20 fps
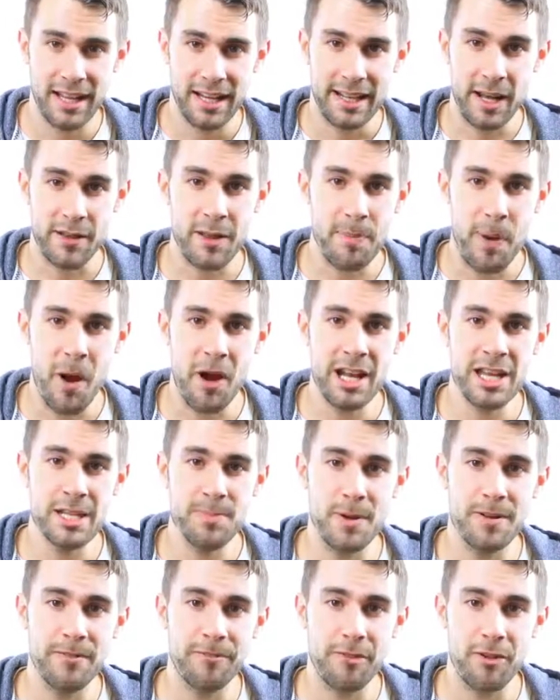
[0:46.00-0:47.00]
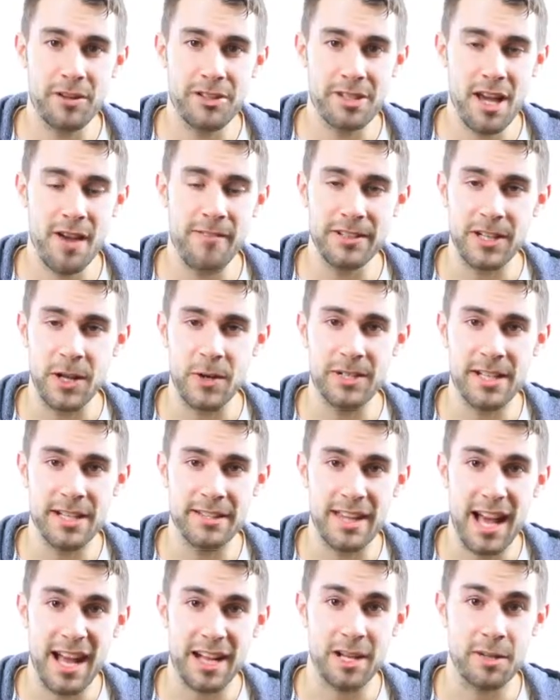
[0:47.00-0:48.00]
Now, the punishment for a servant who did
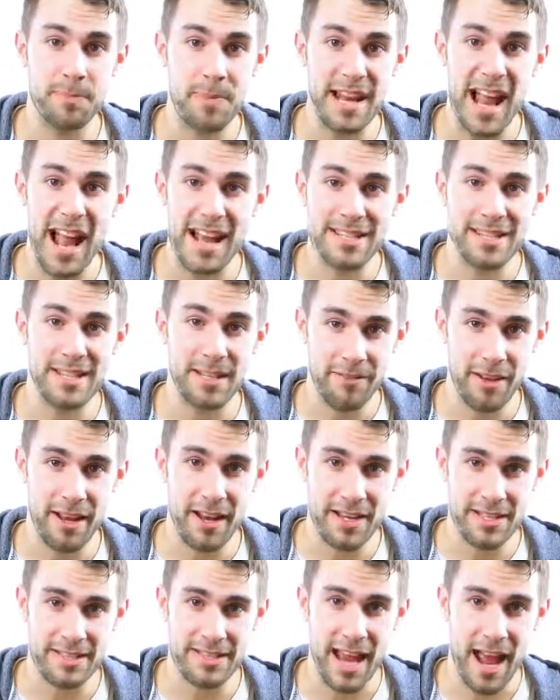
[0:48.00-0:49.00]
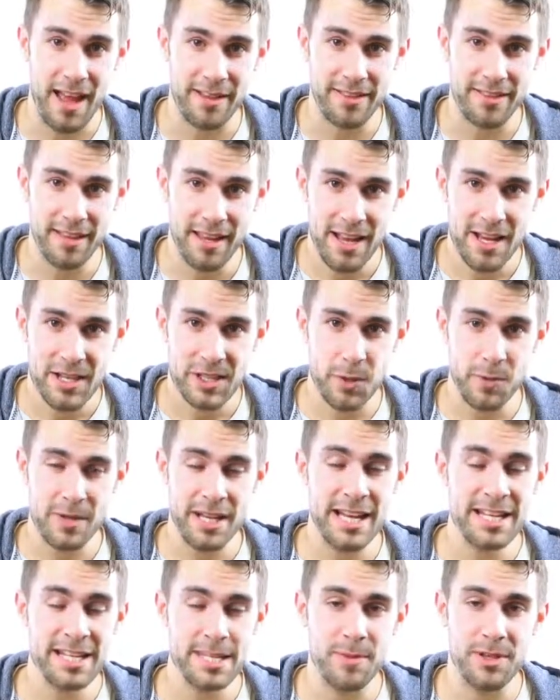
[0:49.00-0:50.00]
that could be as severe as death. So
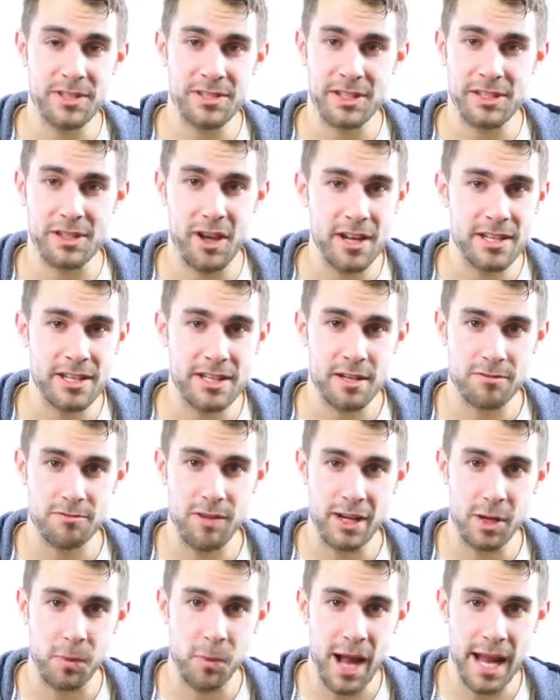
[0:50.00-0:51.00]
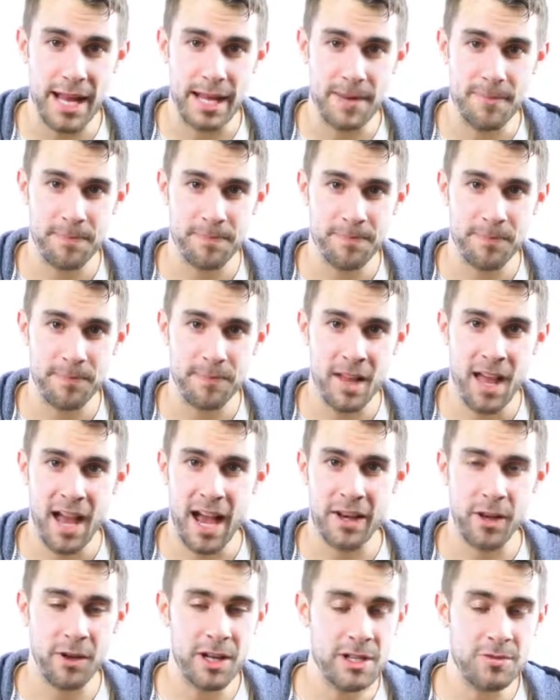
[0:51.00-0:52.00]
Onesimus decides to run away.
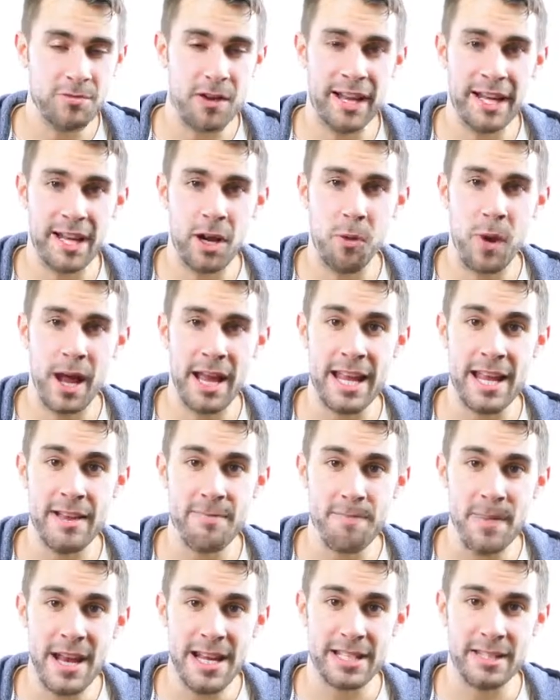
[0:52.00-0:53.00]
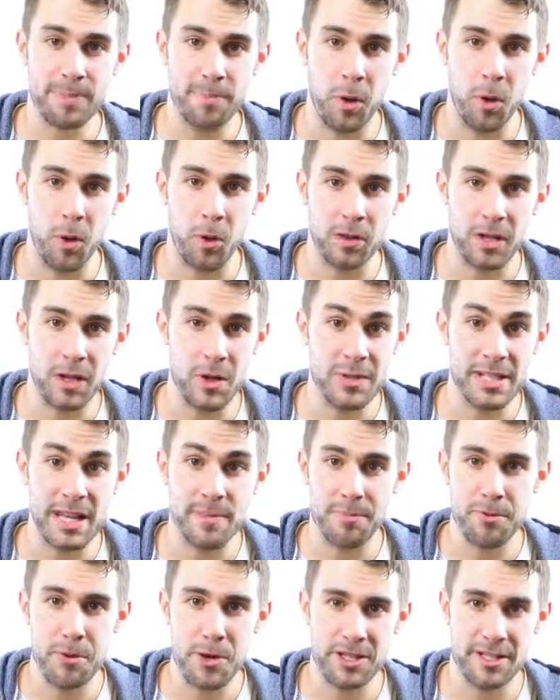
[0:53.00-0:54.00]
And on his running away, he meets Paul, who's in
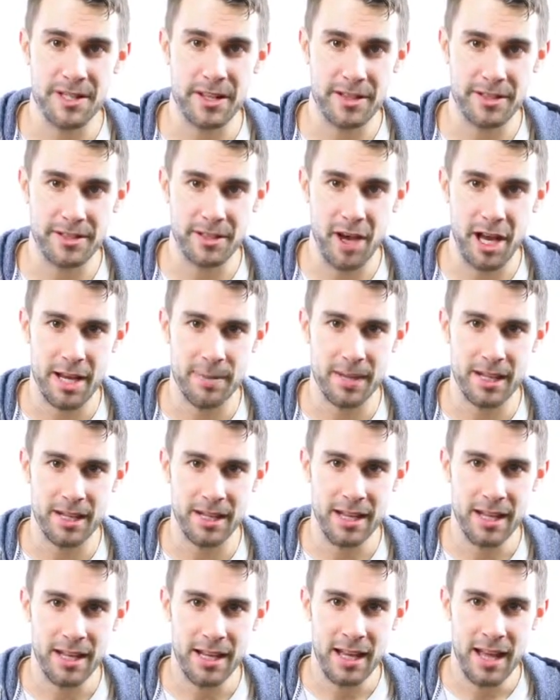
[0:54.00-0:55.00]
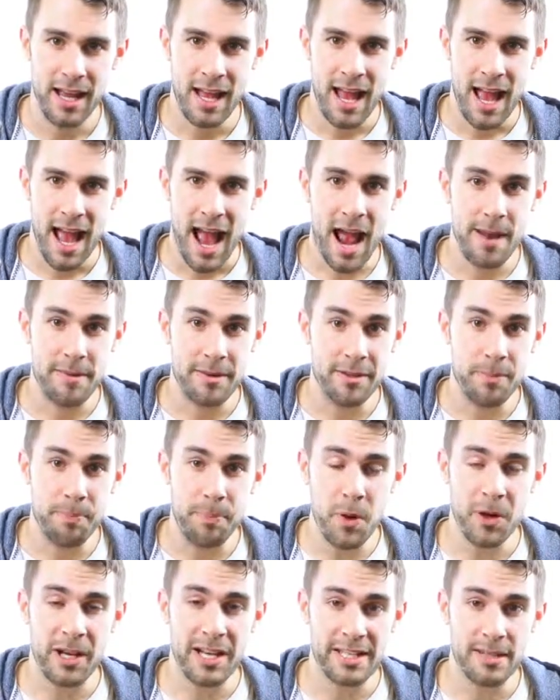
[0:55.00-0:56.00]
prison at the time. And the
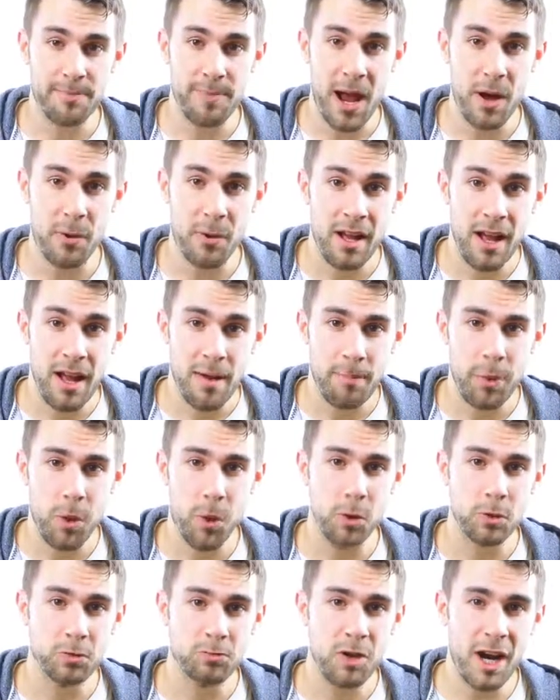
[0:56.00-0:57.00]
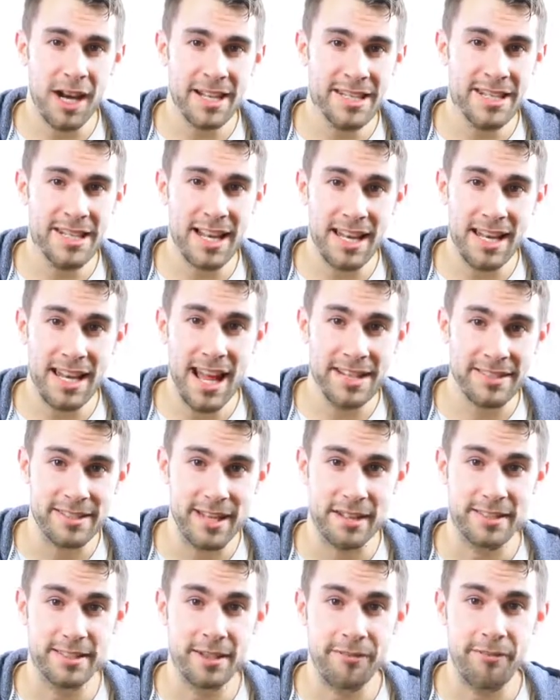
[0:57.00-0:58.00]
book is about Paul writing a
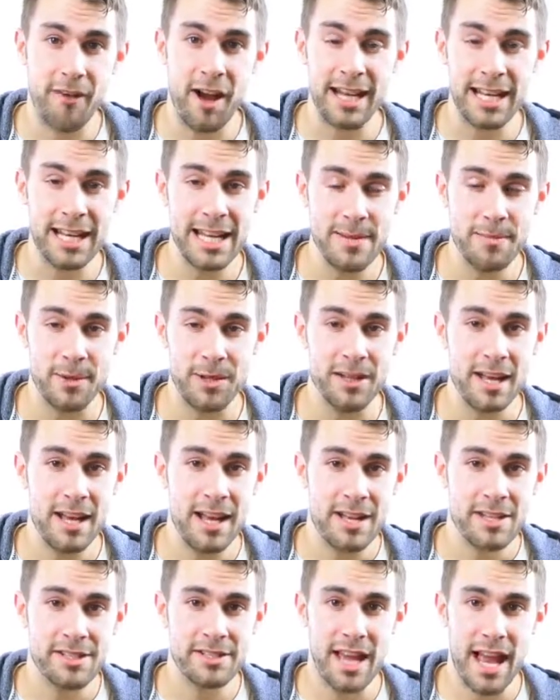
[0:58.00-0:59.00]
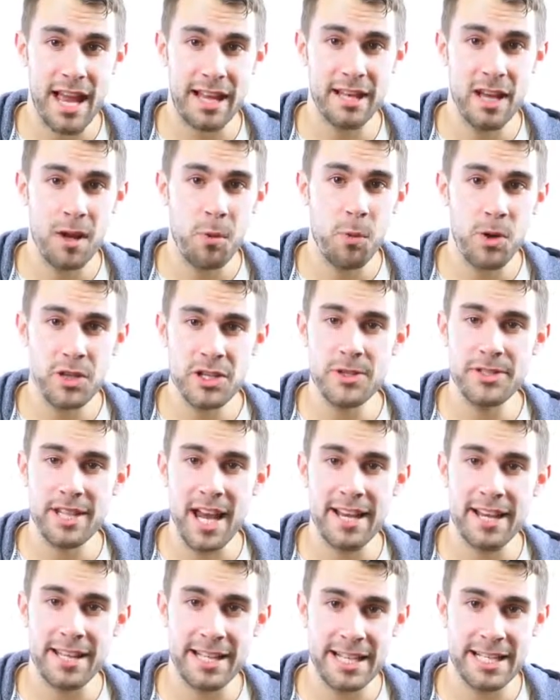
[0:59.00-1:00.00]
letter to Philemon saying, "Would you
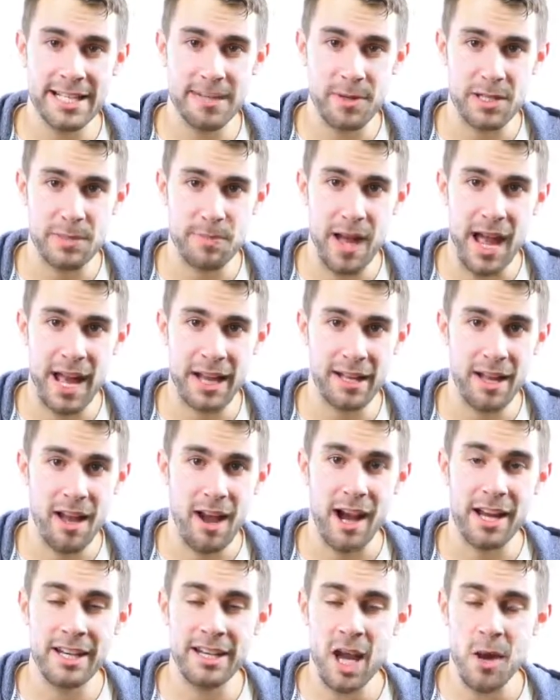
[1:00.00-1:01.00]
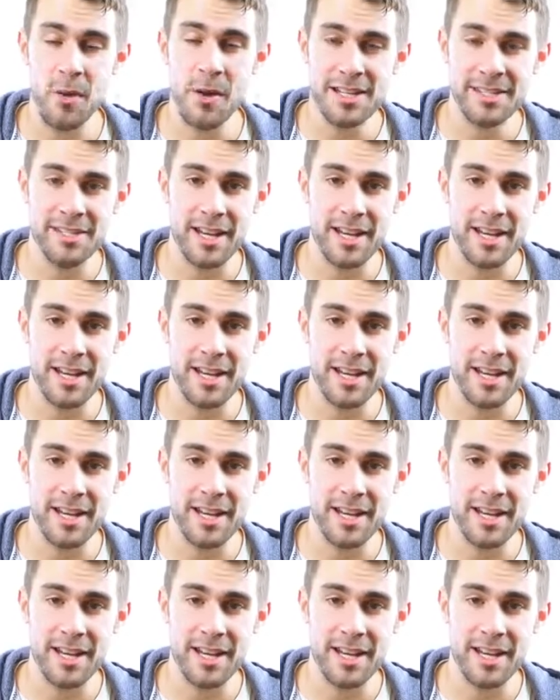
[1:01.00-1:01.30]
take Onesimus back? I know he's